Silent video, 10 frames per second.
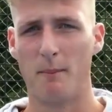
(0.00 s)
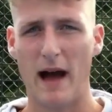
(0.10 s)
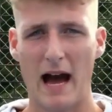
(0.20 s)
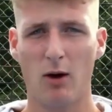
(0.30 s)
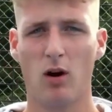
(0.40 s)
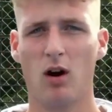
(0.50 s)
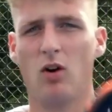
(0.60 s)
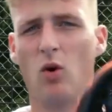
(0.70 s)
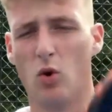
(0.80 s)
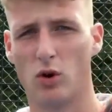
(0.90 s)
power
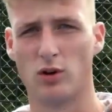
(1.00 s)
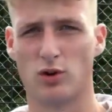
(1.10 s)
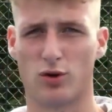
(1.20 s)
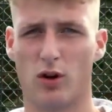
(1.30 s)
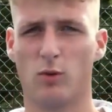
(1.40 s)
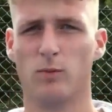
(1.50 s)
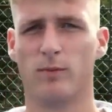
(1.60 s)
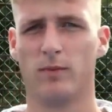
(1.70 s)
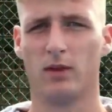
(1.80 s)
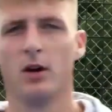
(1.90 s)
or control?
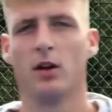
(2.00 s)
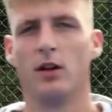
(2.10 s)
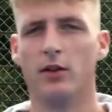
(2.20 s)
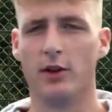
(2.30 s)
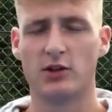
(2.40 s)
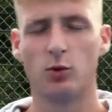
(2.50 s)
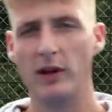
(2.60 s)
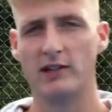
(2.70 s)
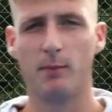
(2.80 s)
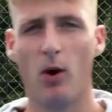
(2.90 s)
The
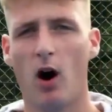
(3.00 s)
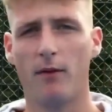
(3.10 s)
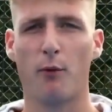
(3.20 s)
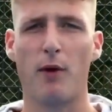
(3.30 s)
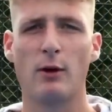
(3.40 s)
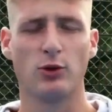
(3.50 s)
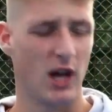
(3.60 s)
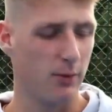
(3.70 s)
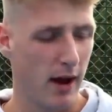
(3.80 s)
sweet spot of a round shaped